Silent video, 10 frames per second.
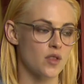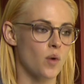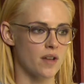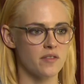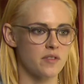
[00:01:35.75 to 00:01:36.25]
the
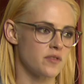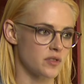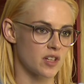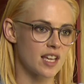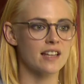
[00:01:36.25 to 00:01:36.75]
wife of the
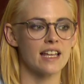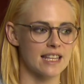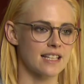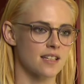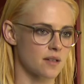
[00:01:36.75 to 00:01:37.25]
future king, like
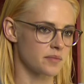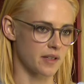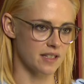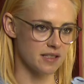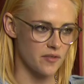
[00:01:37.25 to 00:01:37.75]
that's a
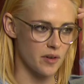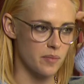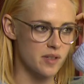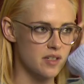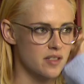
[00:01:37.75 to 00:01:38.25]
completely different
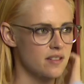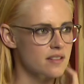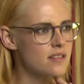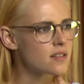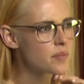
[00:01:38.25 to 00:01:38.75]
position
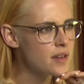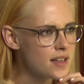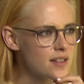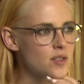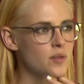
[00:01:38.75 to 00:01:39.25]
to be
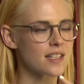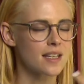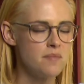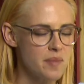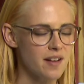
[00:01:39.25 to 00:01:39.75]
in. And so it's
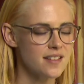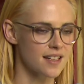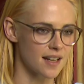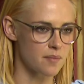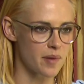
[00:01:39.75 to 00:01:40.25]
like
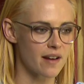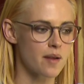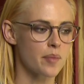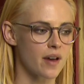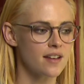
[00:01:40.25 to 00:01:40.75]
embarrassing to compare
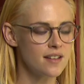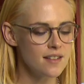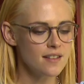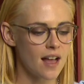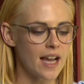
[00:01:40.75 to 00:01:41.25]
it. But
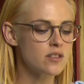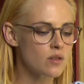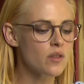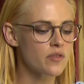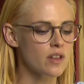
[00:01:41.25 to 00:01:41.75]
I do
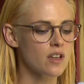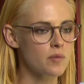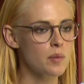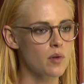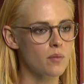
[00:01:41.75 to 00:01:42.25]
know the feeling of
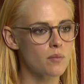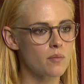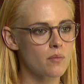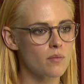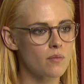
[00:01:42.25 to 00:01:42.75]
people,
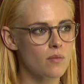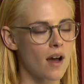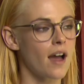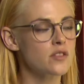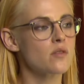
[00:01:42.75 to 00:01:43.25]

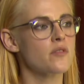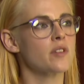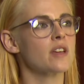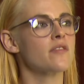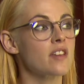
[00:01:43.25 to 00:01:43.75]
uh, I do know the
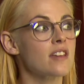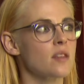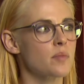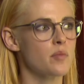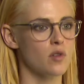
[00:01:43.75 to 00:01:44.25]
feeling of thinking
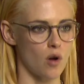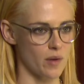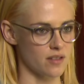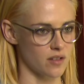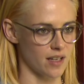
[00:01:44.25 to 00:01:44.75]
that people are
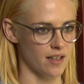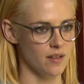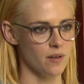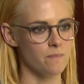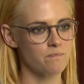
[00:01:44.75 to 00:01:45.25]
always looking at
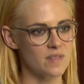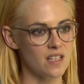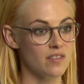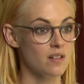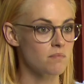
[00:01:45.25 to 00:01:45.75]
you,
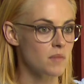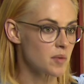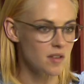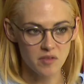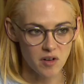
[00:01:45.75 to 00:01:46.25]
even
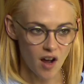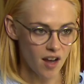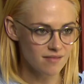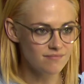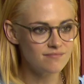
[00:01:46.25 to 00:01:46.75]
maybe if they're not.